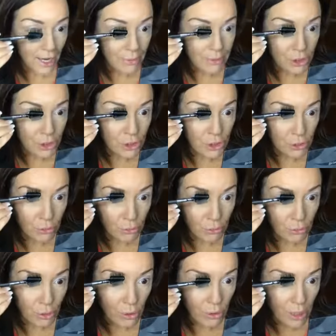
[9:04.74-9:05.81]
would
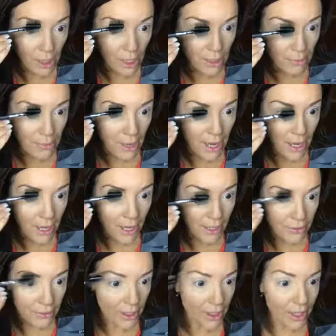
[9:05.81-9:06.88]
scroll on by,
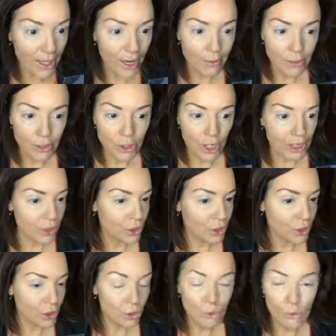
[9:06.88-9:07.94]
okay? I would just
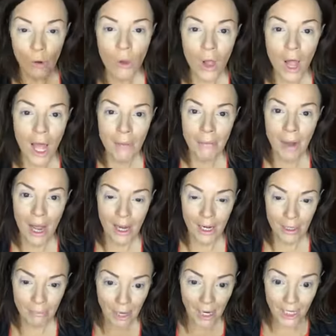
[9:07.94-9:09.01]
scroll on by
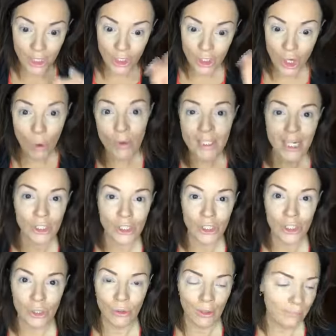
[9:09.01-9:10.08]
and pay no attention
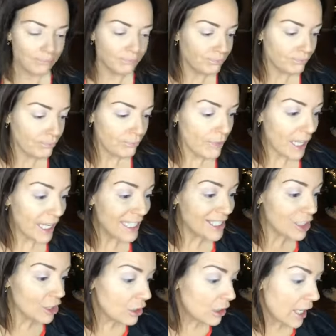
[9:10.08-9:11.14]
to it
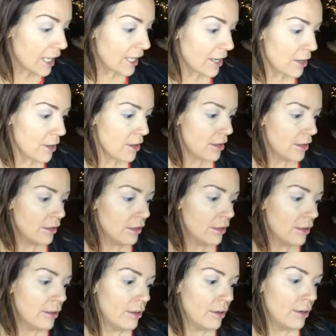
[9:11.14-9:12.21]
until like,
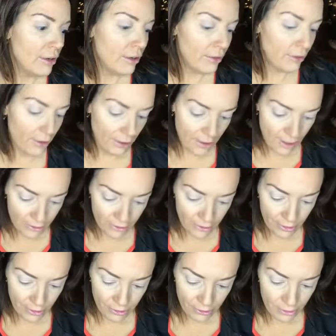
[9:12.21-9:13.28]
I don't
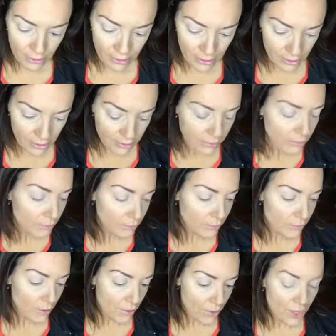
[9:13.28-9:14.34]
know,
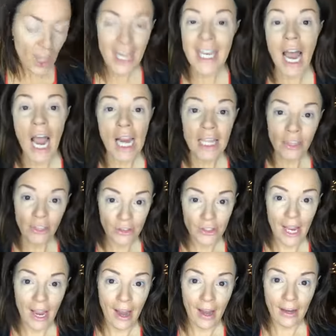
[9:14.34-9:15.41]
the ninth
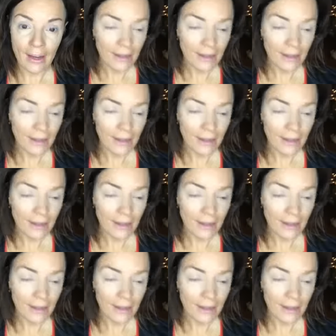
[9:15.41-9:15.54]
day.